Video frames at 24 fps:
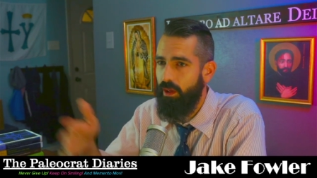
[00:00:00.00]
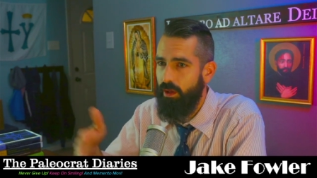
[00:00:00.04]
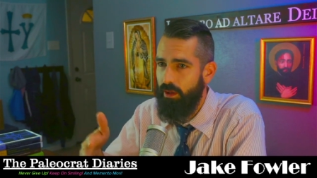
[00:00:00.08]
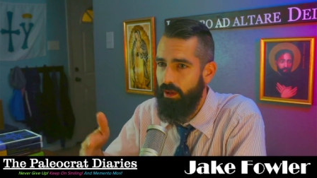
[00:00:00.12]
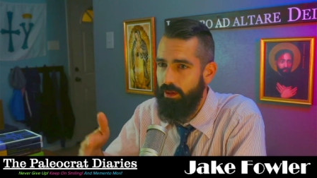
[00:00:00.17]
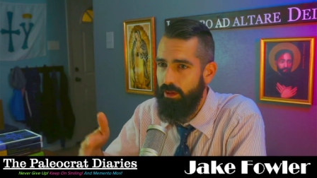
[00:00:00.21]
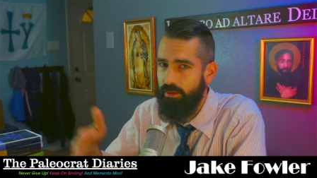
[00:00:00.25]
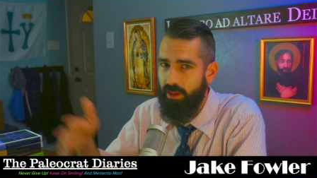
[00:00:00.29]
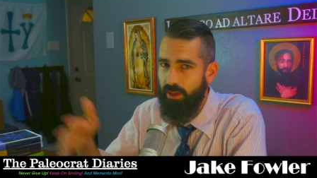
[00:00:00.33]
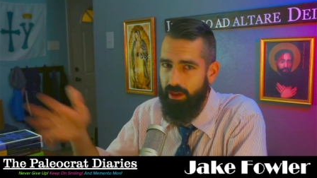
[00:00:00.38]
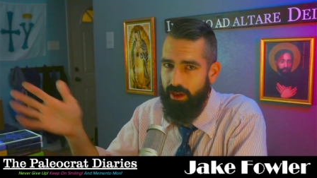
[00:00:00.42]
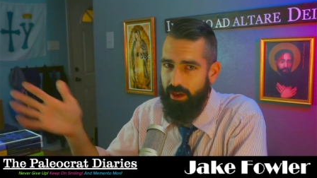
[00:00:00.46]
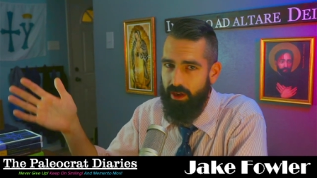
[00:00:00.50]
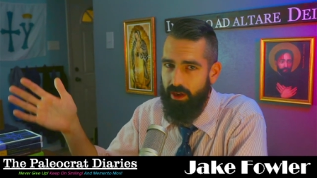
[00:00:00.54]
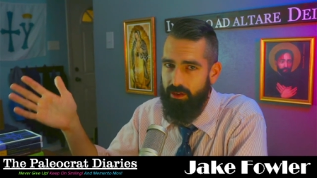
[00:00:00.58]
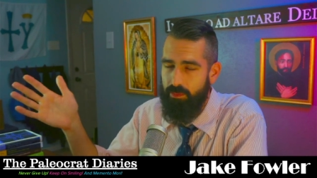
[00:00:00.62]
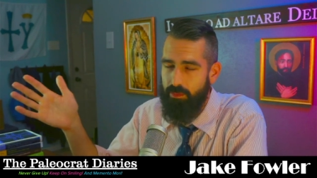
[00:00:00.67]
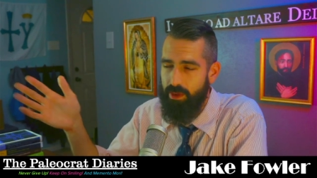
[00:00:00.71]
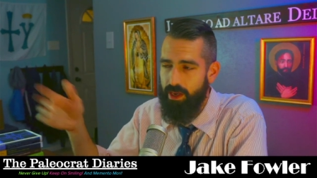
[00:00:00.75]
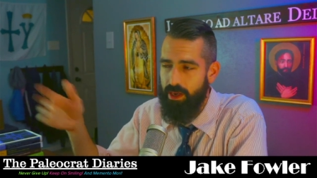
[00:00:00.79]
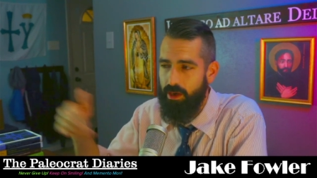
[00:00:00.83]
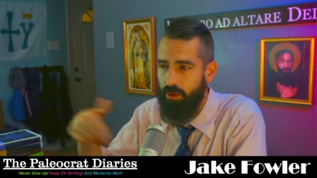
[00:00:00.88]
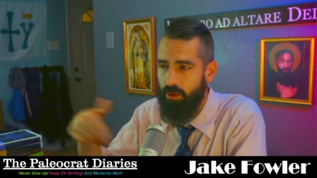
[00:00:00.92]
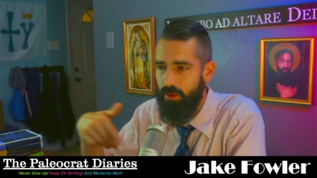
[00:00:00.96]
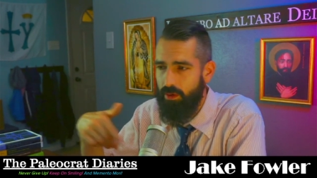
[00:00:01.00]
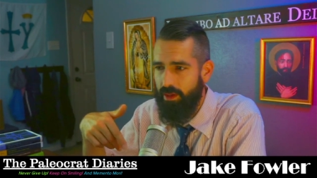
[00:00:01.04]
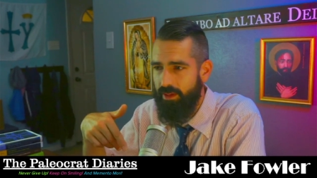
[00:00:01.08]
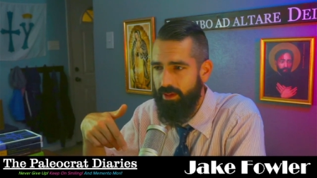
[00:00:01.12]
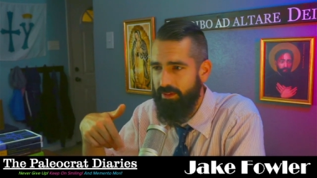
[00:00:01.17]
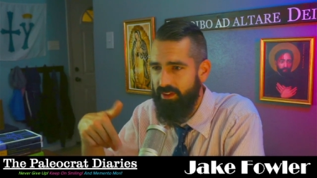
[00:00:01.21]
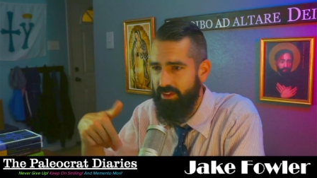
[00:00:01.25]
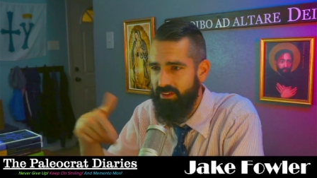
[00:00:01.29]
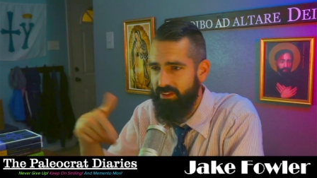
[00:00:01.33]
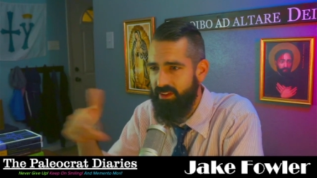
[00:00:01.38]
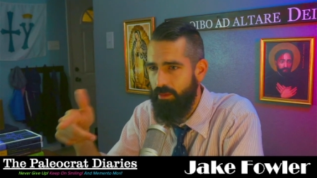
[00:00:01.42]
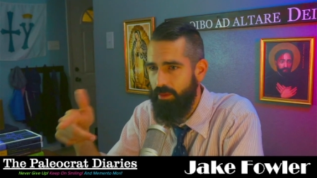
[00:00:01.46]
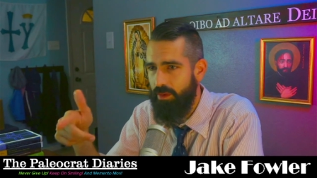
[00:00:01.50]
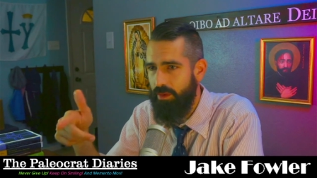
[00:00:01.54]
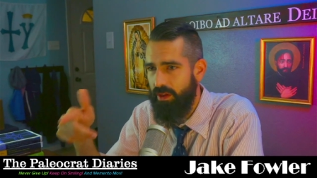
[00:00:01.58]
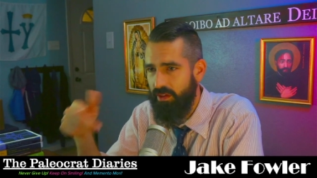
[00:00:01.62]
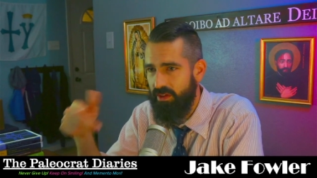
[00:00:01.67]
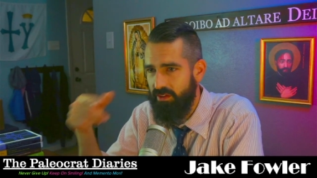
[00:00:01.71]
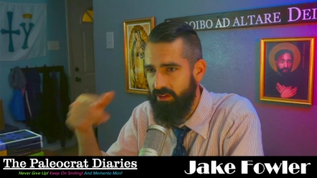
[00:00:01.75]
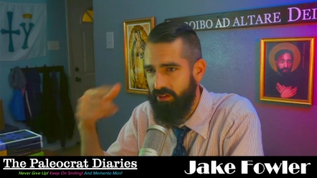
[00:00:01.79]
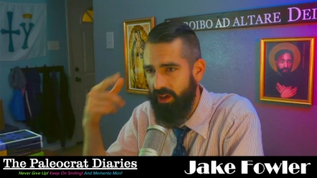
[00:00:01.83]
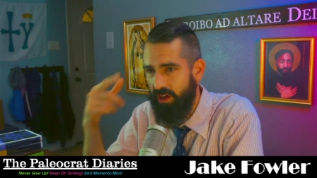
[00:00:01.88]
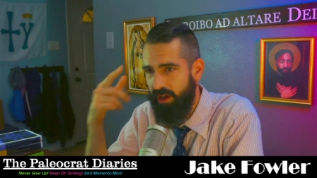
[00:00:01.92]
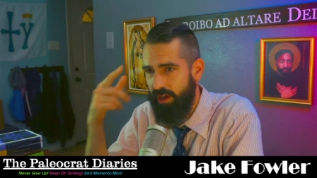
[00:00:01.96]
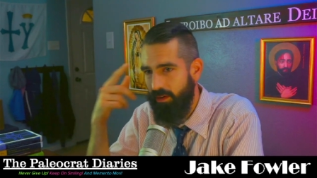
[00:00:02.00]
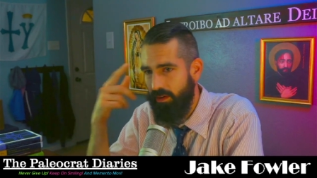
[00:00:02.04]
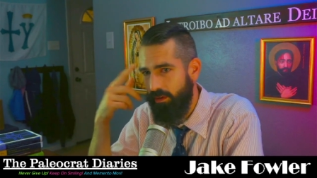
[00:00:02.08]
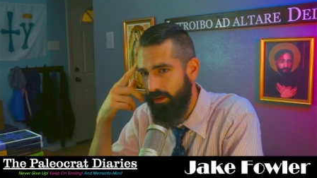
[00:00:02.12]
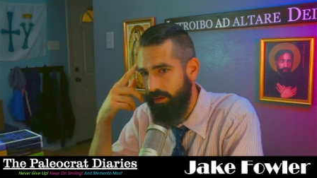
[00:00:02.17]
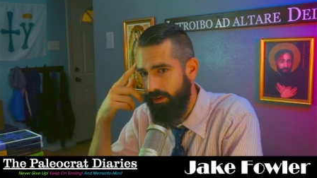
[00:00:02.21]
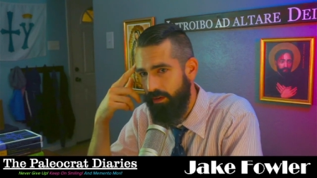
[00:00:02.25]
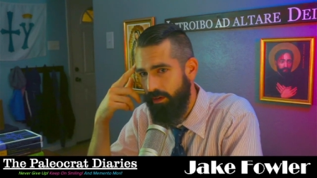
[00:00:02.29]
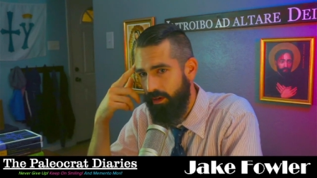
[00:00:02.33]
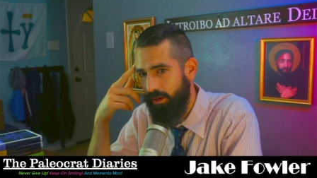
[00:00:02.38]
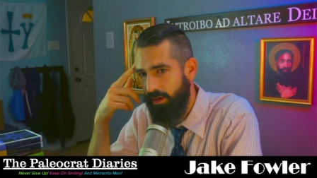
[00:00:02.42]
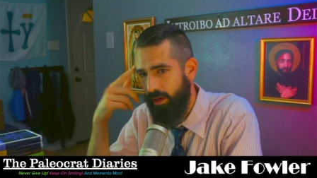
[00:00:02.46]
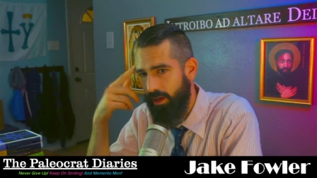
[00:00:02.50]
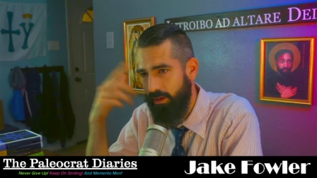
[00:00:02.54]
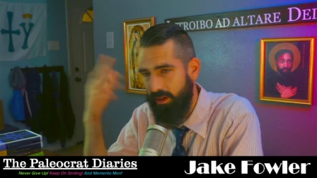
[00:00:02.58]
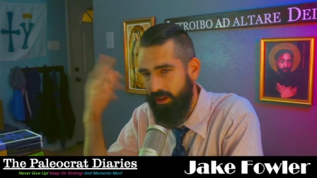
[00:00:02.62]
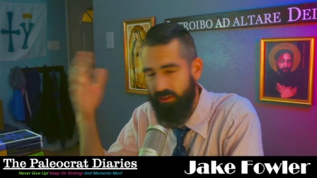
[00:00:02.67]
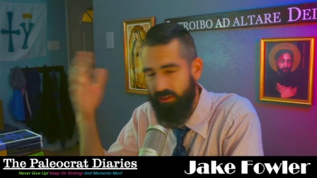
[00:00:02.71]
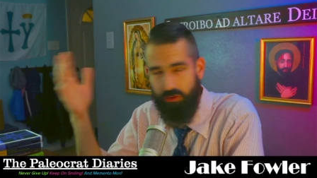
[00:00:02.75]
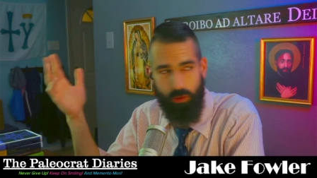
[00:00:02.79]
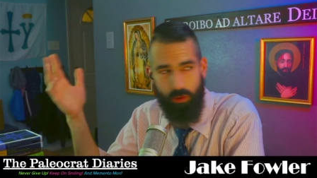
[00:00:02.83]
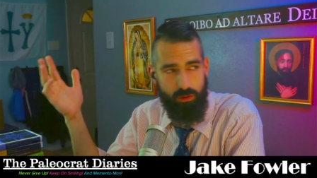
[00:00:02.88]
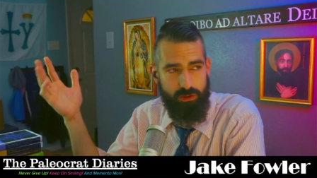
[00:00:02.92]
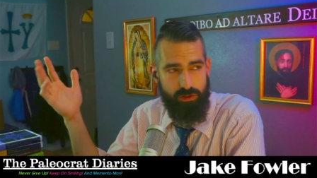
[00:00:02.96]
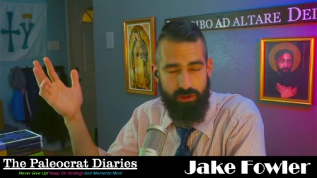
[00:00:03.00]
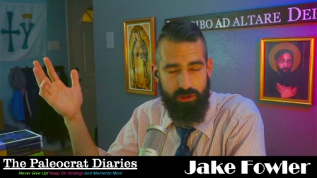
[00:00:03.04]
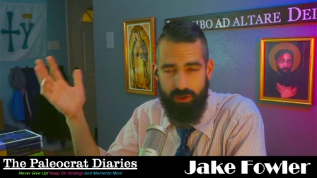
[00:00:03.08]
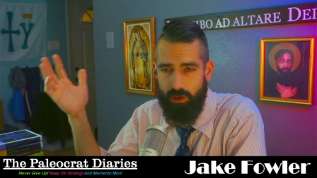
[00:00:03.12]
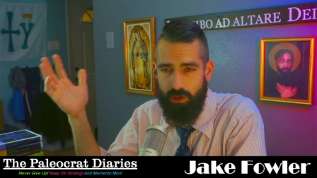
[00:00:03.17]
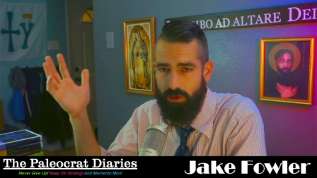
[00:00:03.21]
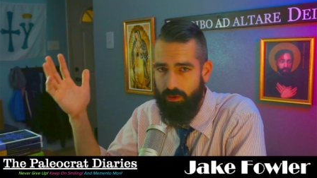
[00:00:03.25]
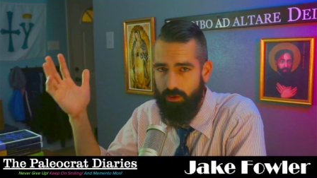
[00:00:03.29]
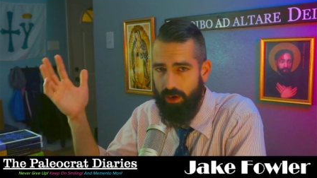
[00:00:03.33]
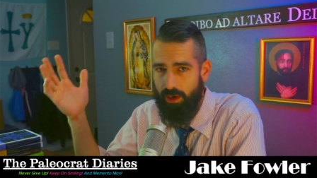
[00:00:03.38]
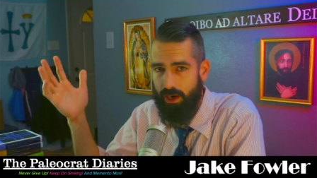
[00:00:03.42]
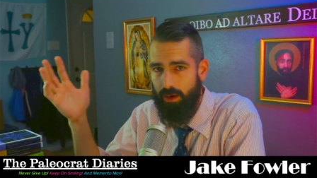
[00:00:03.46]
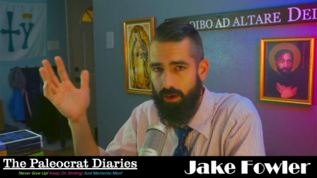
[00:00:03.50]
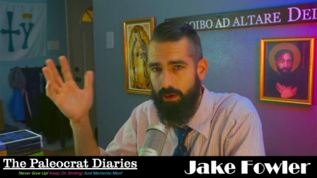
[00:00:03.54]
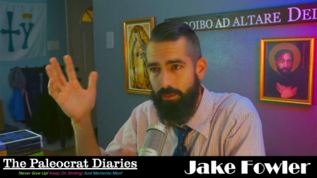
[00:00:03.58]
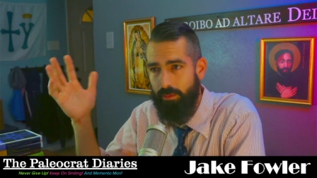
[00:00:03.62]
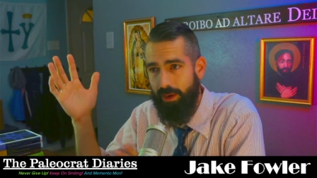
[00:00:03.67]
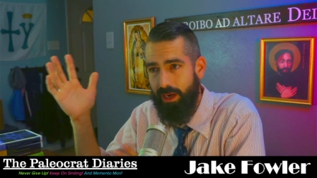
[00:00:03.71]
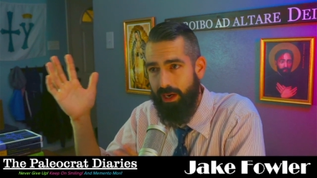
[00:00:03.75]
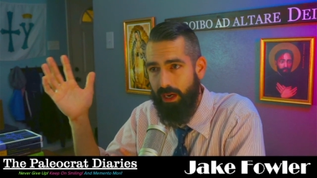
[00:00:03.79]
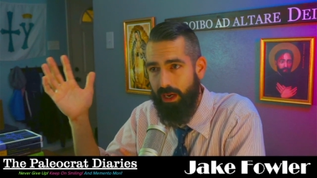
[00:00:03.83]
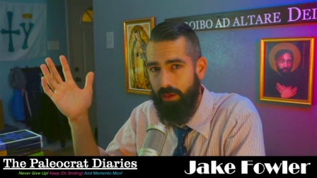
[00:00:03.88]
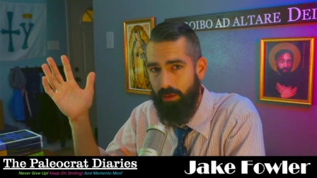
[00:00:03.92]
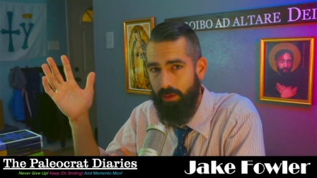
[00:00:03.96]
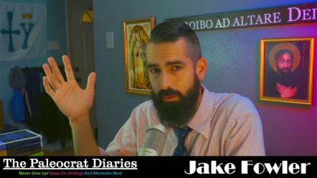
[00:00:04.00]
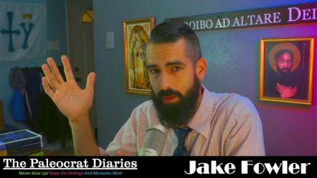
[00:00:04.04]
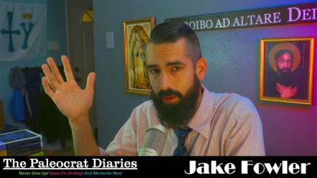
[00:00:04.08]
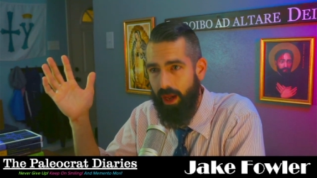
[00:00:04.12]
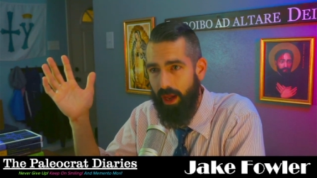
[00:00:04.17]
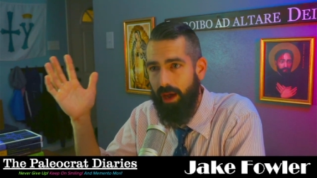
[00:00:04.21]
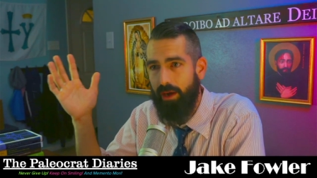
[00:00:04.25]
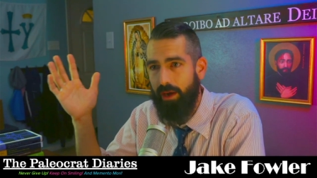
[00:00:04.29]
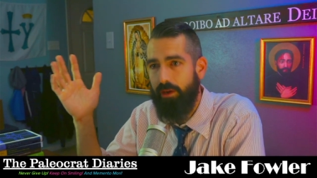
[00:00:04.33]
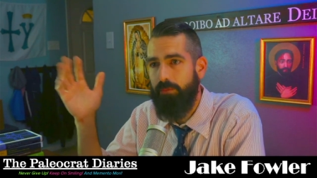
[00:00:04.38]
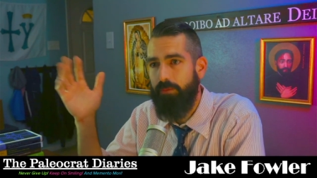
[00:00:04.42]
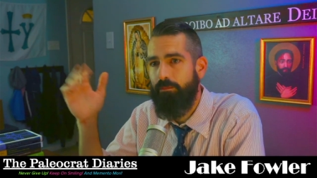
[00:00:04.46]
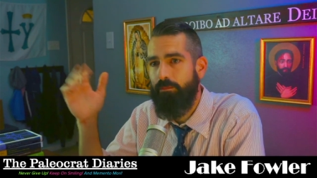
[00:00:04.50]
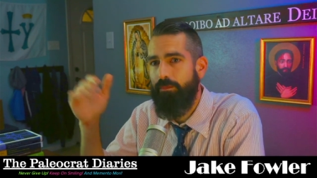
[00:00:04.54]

they kicked me out, they sent me to this island, I got soldiers all around, I'm not coming back